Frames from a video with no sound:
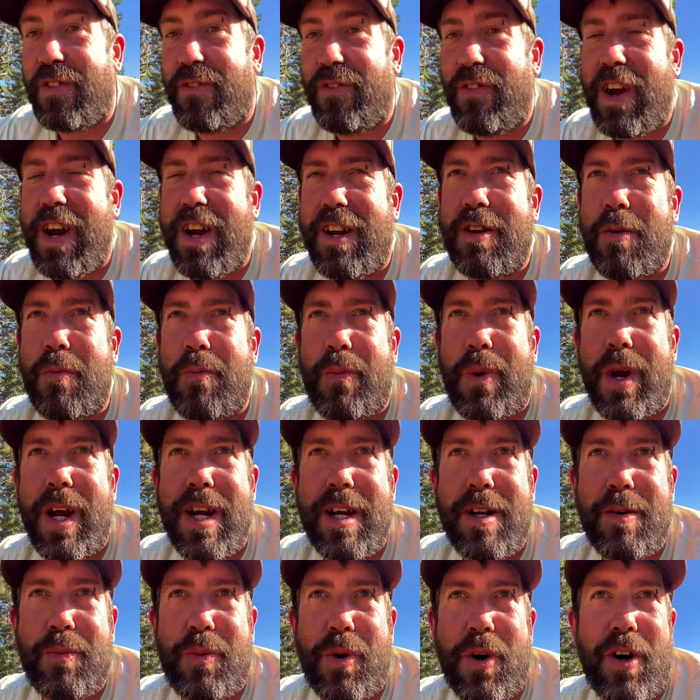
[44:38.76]
found a
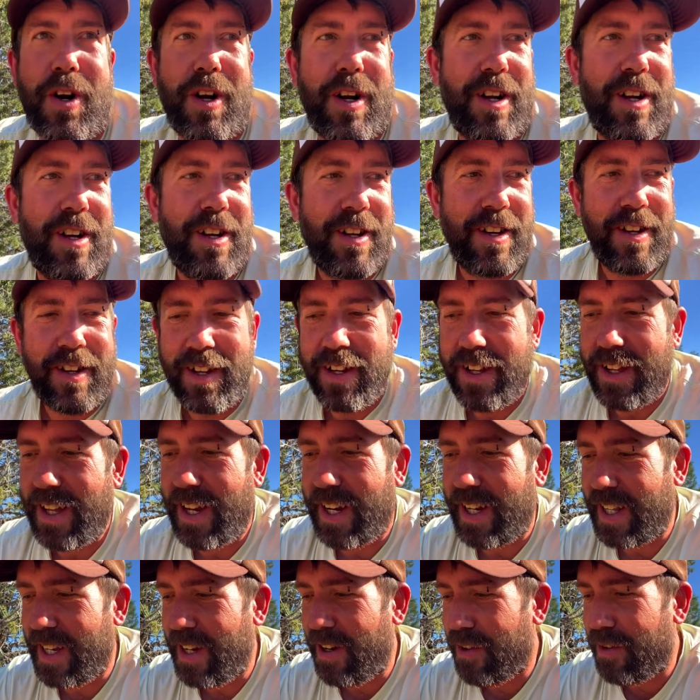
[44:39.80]
bean pot,
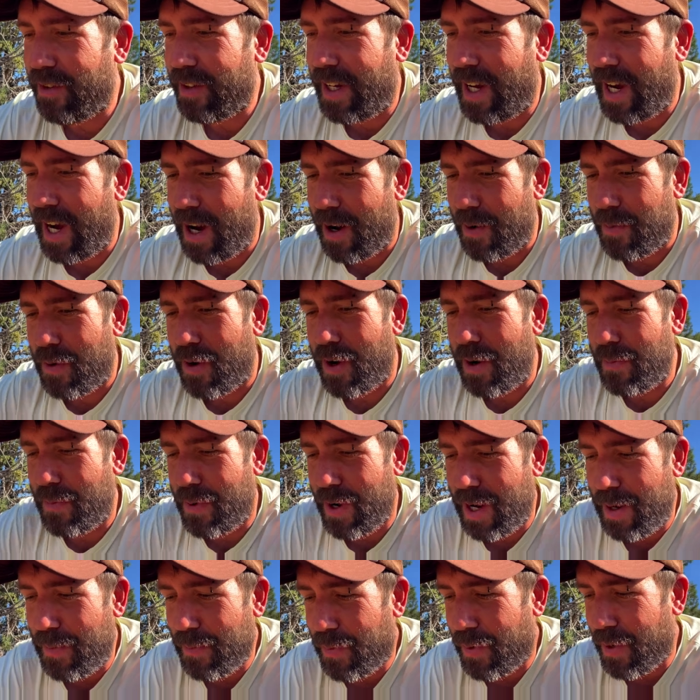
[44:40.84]
like the old cowboy
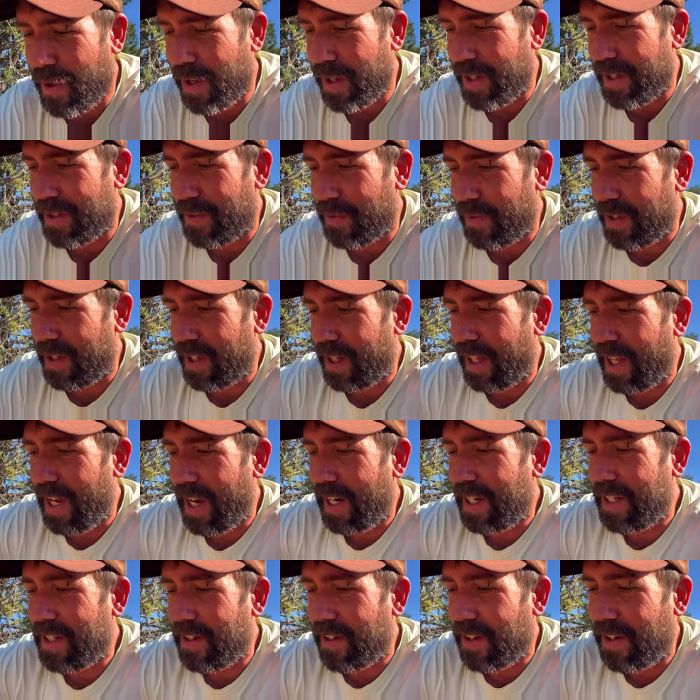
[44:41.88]
bean pots with the
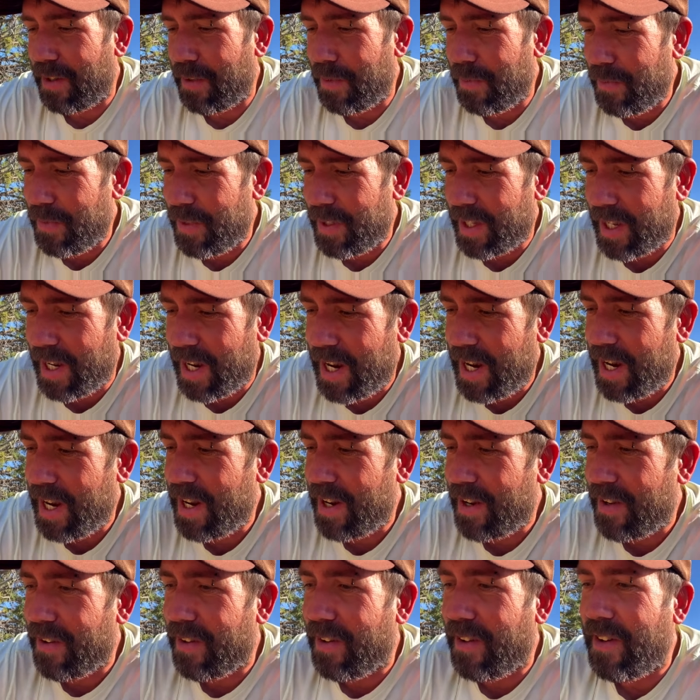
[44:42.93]
legs on them, with the
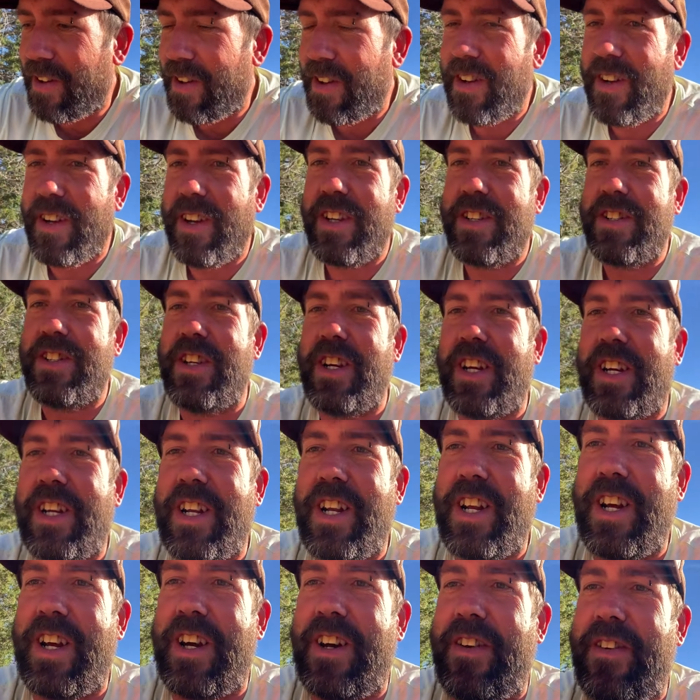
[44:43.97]
handle. Check it
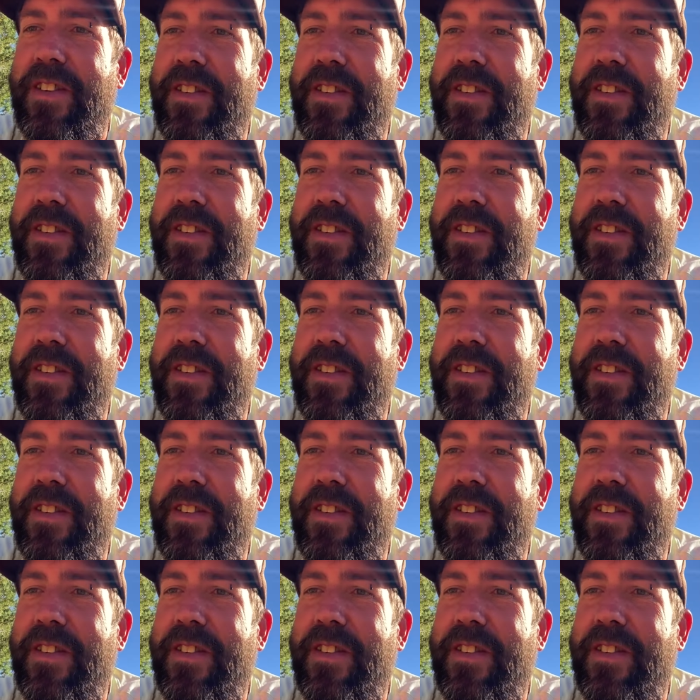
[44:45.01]
out.